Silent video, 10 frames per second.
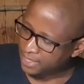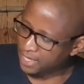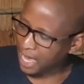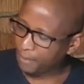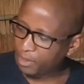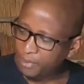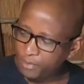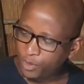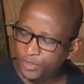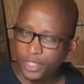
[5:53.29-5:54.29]
I'm going to be
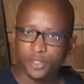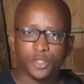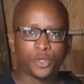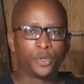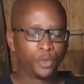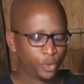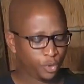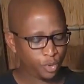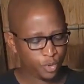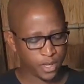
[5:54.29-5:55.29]
using
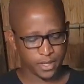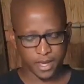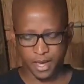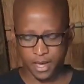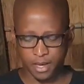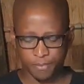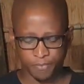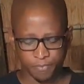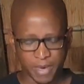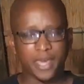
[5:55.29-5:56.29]
2
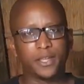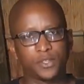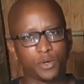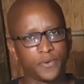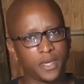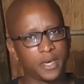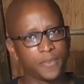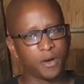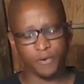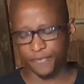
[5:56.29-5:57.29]
packets over here
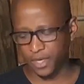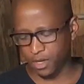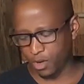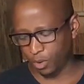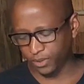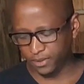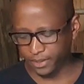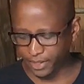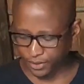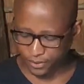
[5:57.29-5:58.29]
of the Golden
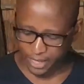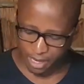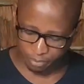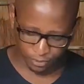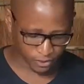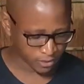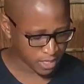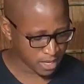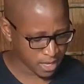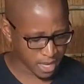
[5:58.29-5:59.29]
Delicious apples.
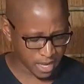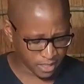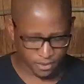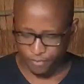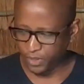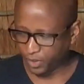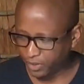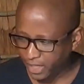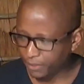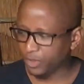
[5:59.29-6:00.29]
And in the research
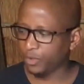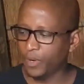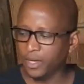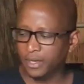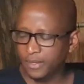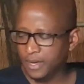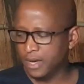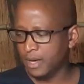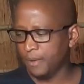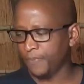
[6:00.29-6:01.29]
that I was doing
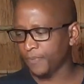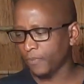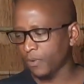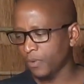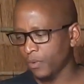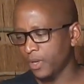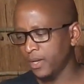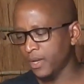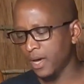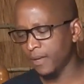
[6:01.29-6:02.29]

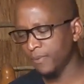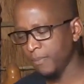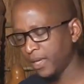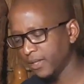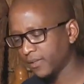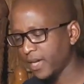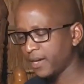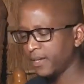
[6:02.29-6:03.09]
in making the cider